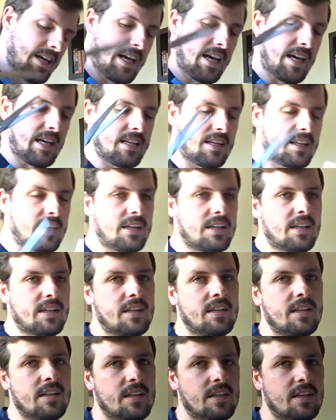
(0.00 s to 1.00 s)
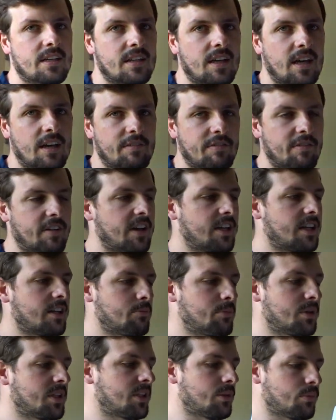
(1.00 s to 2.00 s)
and uh, I finally
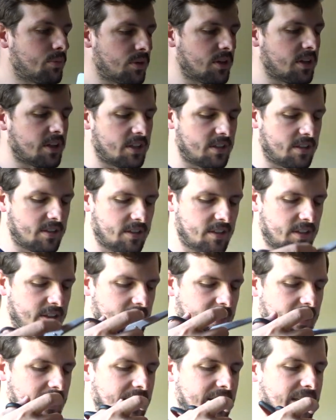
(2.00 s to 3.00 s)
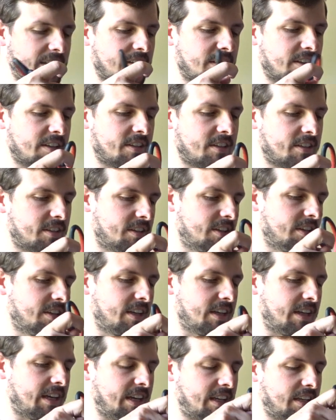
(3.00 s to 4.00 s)
bit the bullet and did it.
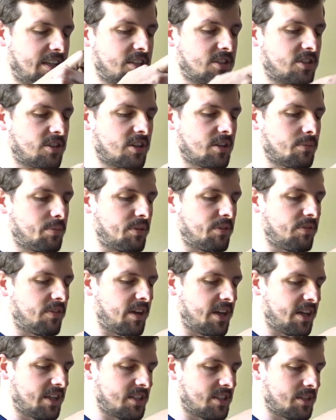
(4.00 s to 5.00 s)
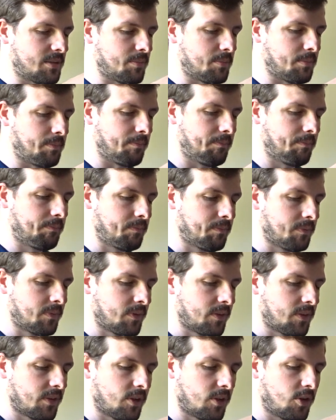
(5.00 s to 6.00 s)
And it's gonna provide some
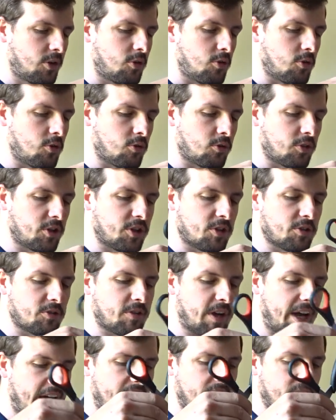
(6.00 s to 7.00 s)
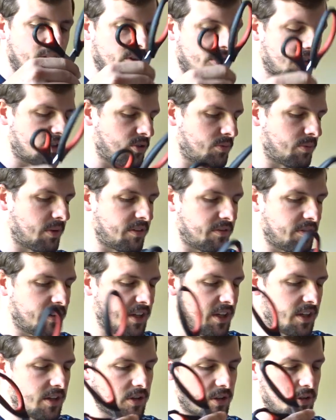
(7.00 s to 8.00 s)
cool new angles to my
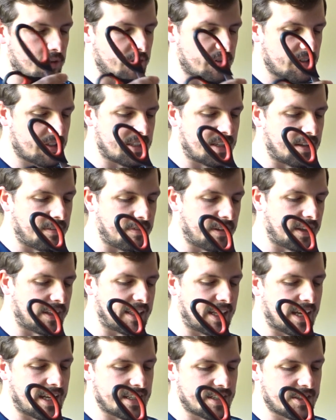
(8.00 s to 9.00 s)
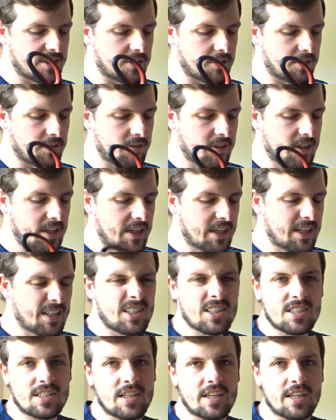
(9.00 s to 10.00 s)
videos and stuff like that. So
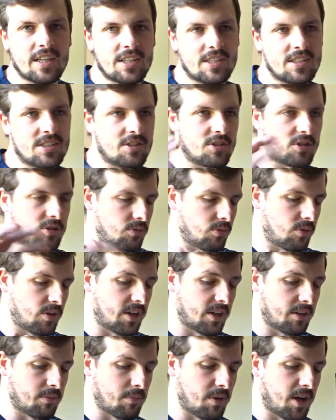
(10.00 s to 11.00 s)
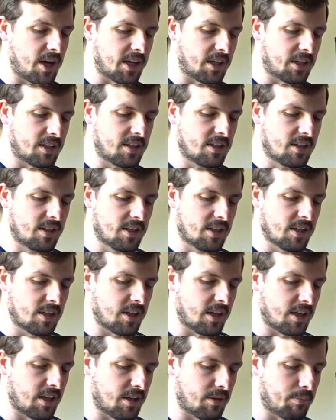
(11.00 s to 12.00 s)
just a hint as to what it might
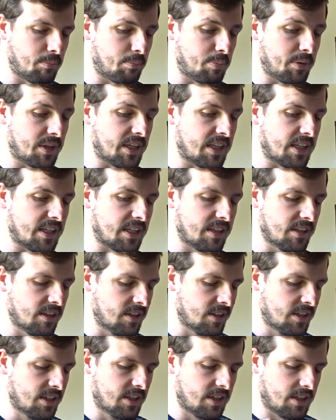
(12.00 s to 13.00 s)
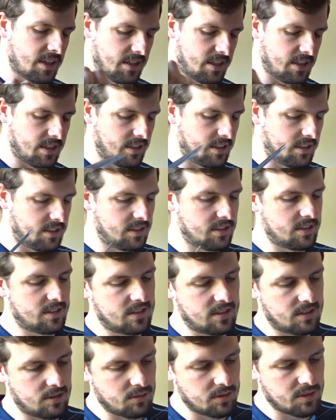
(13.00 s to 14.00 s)
uh, be. Uh,
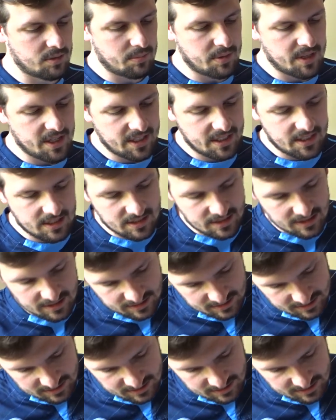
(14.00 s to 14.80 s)
just don't want to break it. I